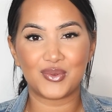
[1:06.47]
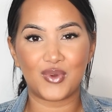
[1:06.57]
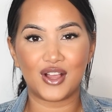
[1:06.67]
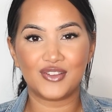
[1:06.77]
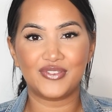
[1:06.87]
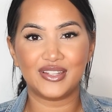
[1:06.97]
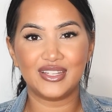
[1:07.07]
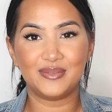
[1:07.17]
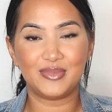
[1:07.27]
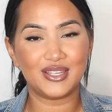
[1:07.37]
to walk
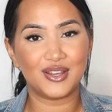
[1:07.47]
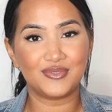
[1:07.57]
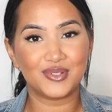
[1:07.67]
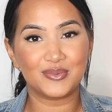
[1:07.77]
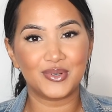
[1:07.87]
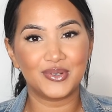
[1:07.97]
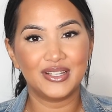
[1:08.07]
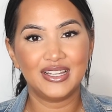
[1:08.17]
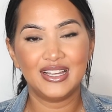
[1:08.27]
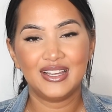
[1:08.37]
funny to be comfortable,
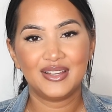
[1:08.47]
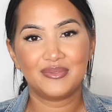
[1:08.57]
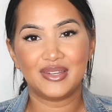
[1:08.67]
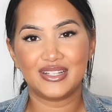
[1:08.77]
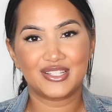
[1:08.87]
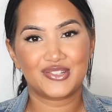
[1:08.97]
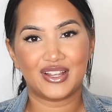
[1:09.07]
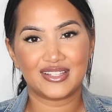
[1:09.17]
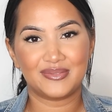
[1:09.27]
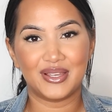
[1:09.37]
but it just
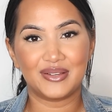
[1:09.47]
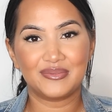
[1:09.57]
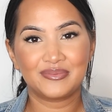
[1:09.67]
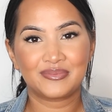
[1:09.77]
cracks me up.